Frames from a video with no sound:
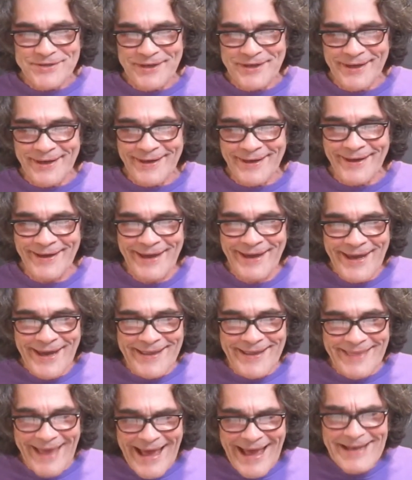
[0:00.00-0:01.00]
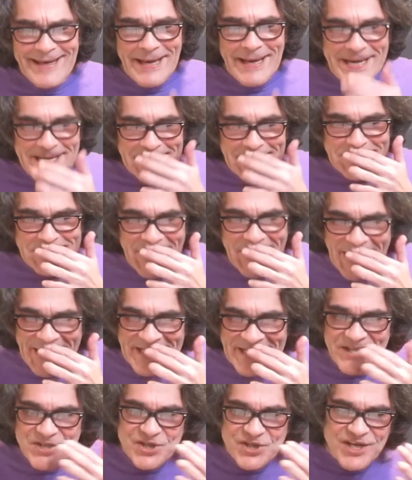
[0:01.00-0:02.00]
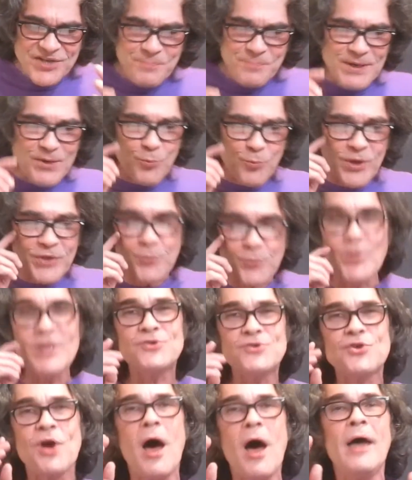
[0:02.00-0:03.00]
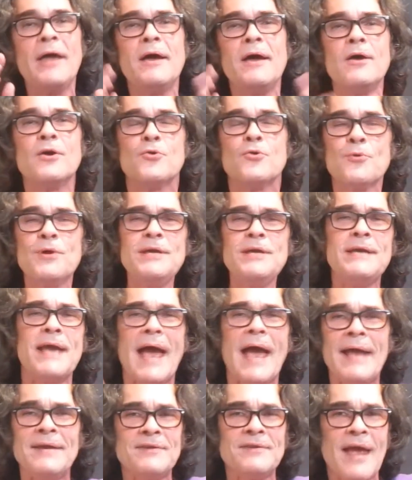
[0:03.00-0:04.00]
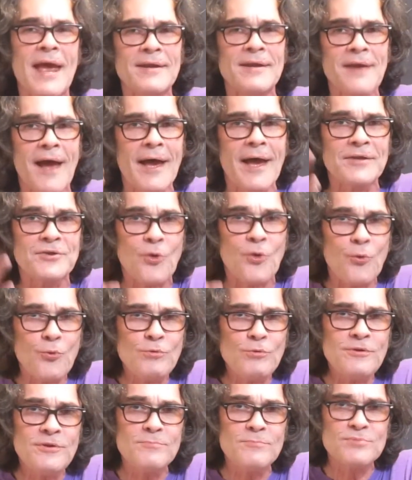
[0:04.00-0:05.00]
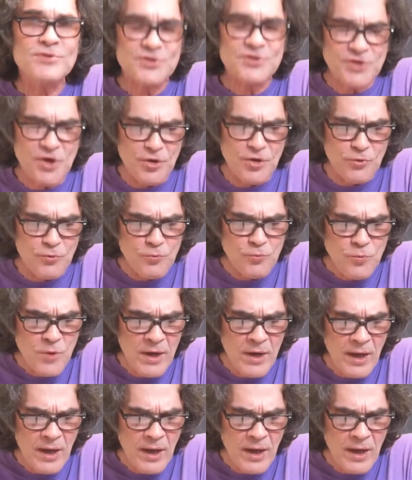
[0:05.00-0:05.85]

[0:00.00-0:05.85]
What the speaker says: That is an assessment with which I agree, and I told him so,